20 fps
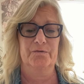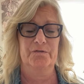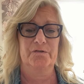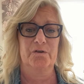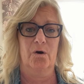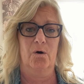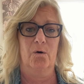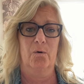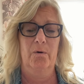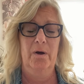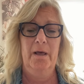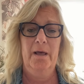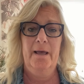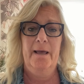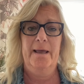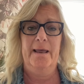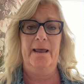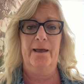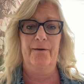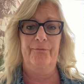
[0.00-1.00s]
So
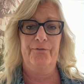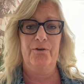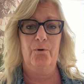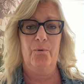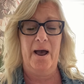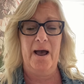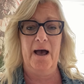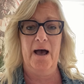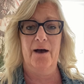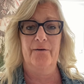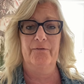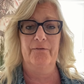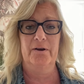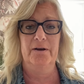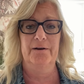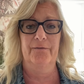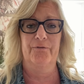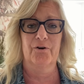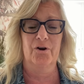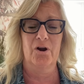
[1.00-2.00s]
if you
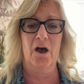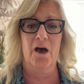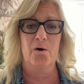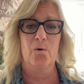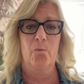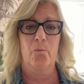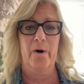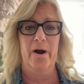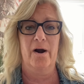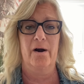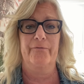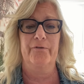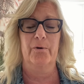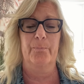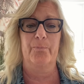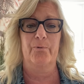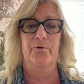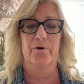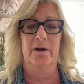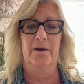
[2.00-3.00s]
haven't, if you're not aware of
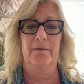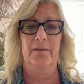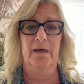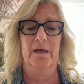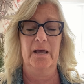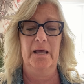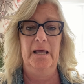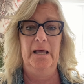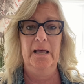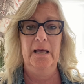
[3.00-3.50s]
your breathing,